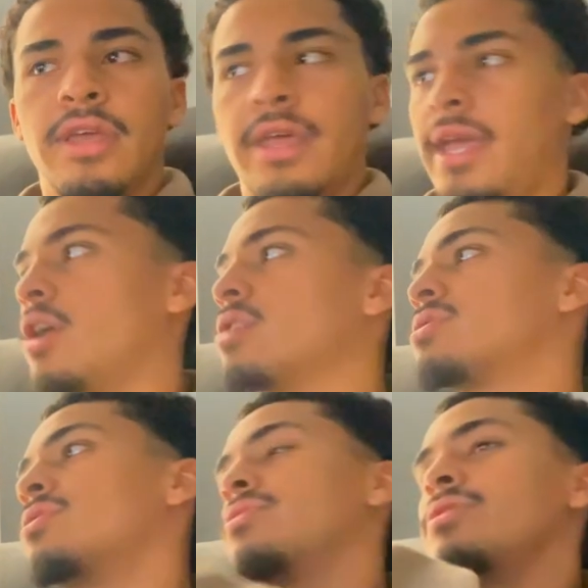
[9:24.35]
And
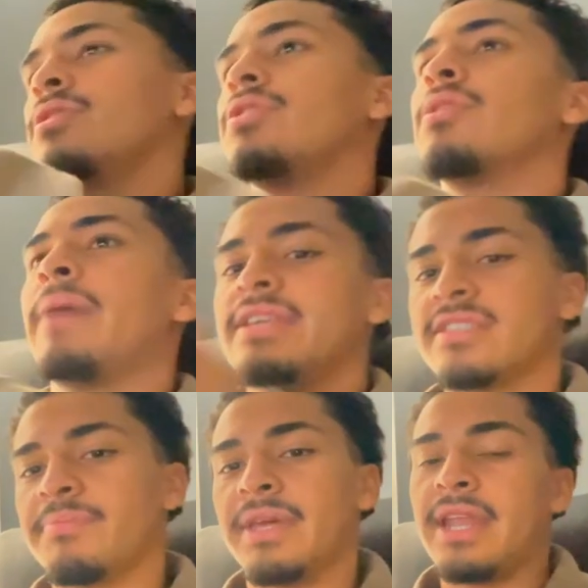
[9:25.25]
also, you know, my
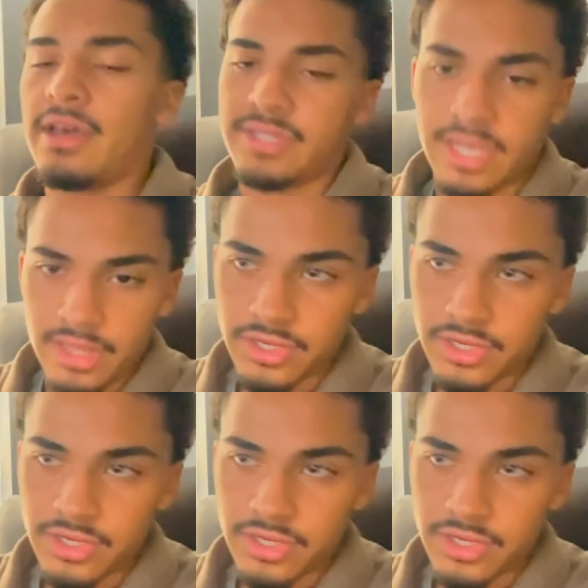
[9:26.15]
discipline outside the